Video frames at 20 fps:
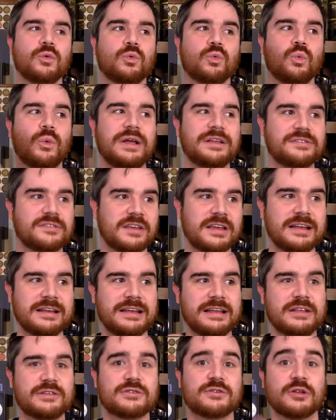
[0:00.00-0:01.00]
whiskey
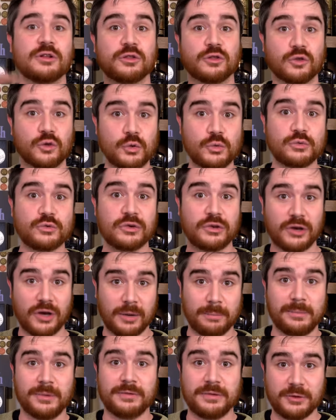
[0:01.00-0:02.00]
needs to loosen
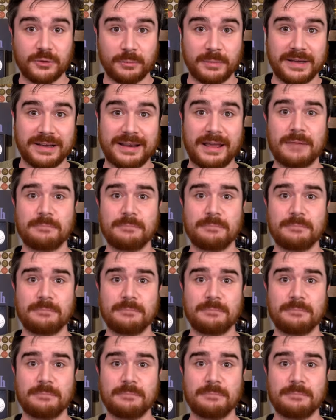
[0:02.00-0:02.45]
up a little bit